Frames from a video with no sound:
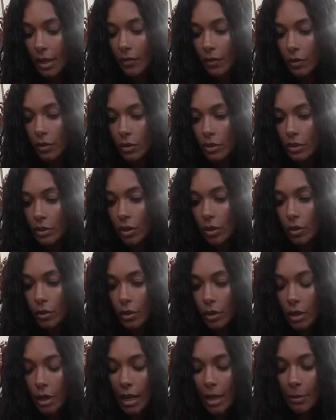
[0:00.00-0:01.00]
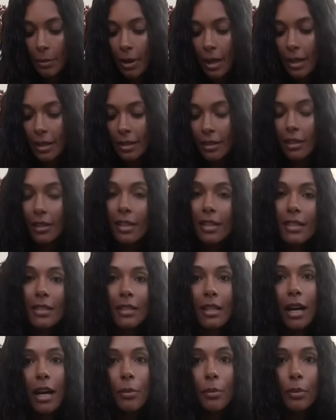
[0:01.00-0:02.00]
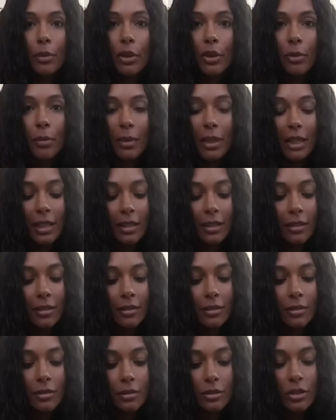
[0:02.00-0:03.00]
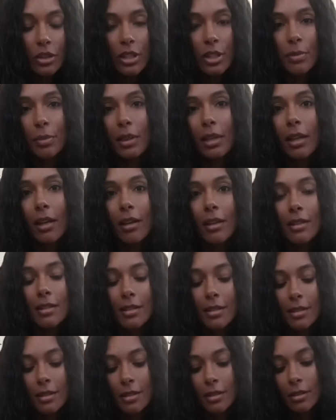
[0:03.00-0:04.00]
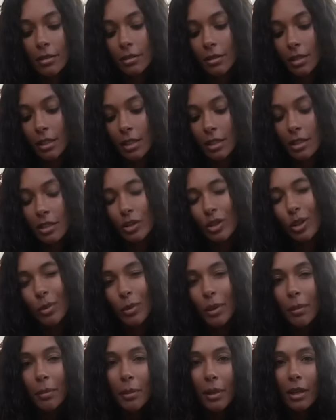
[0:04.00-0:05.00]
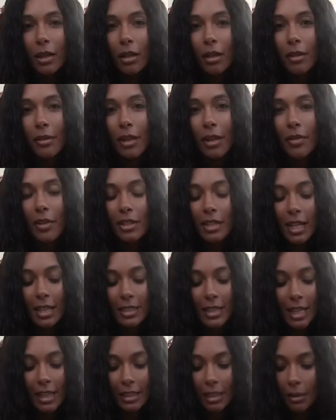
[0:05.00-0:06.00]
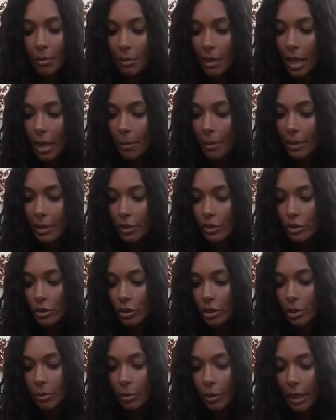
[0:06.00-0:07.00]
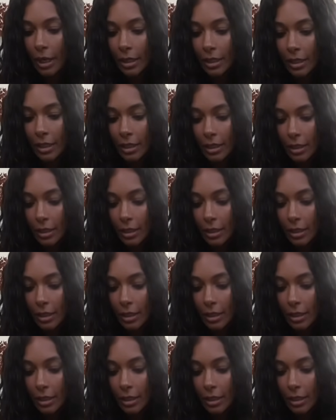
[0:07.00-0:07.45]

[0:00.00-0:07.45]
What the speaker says: brought this cup with me just because it's a little bit bigger than the titanium cup I usually bring.